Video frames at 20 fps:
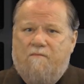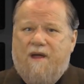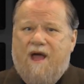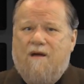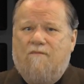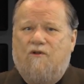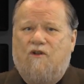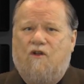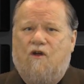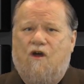
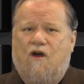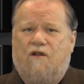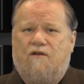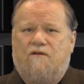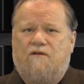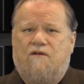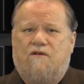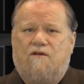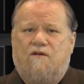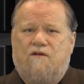
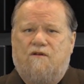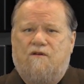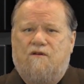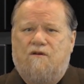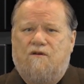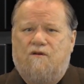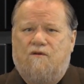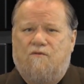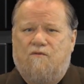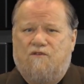Babylon
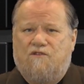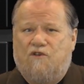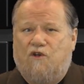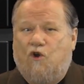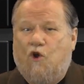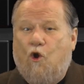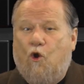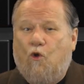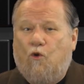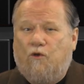was a
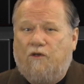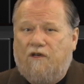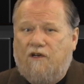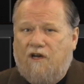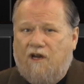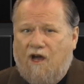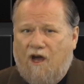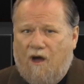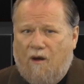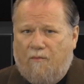
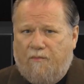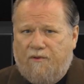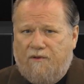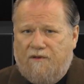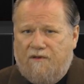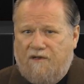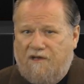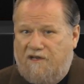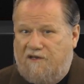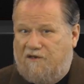golden cup
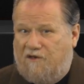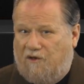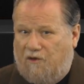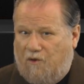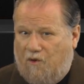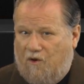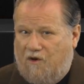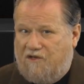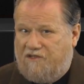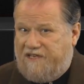in the
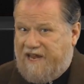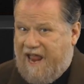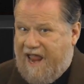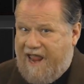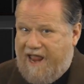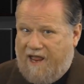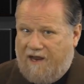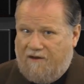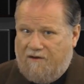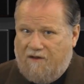Lord's
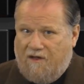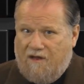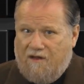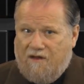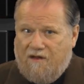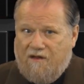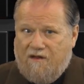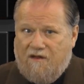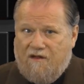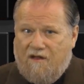hand,
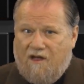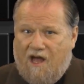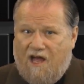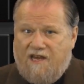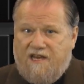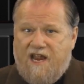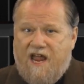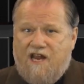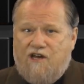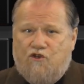
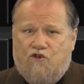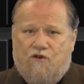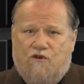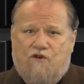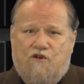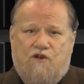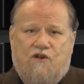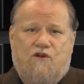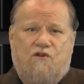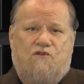a
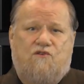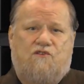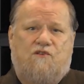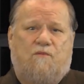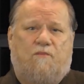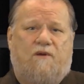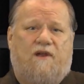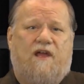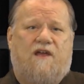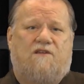nation used
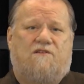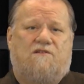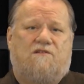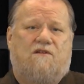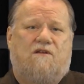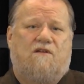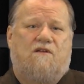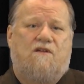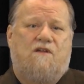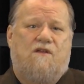to
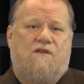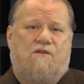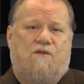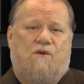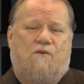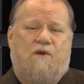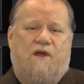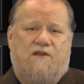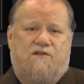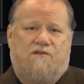bless
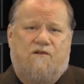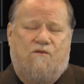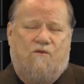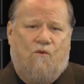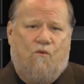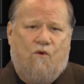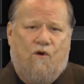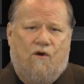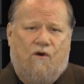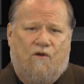the rest of
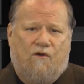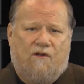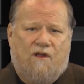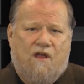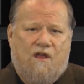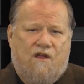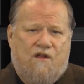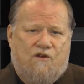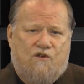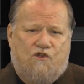the world.
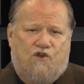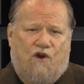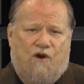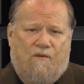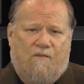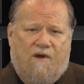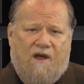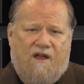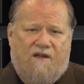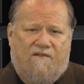
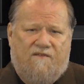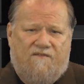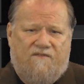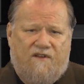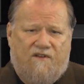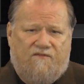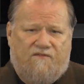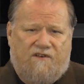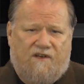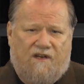Jeremiah
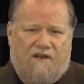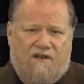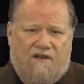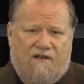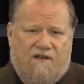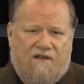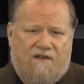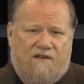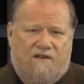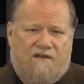
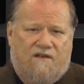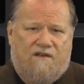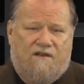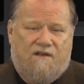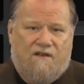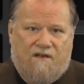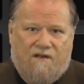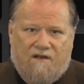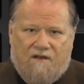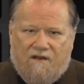
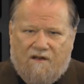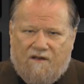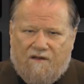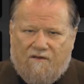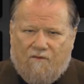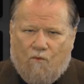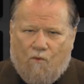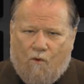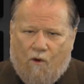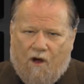
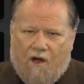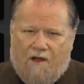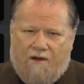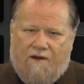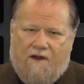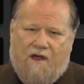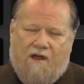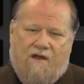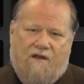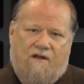
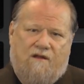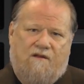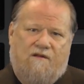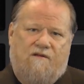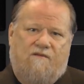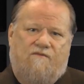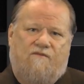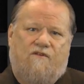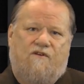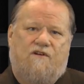51,
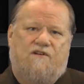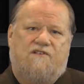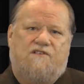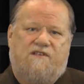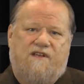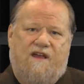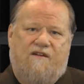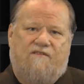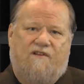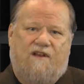verse
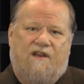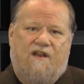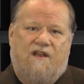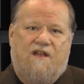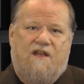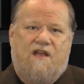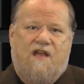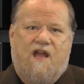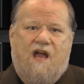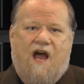7.
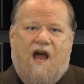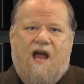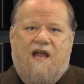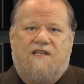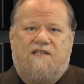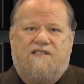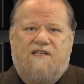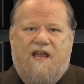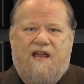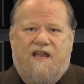
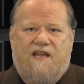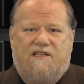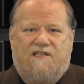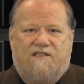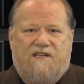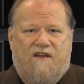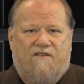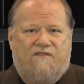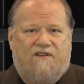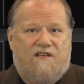Isaiah
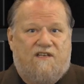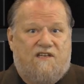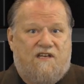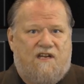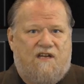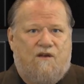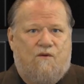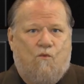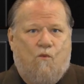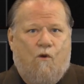
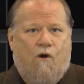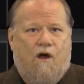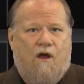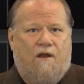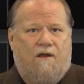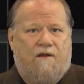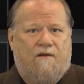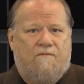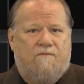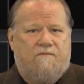
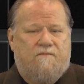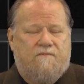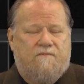17:1.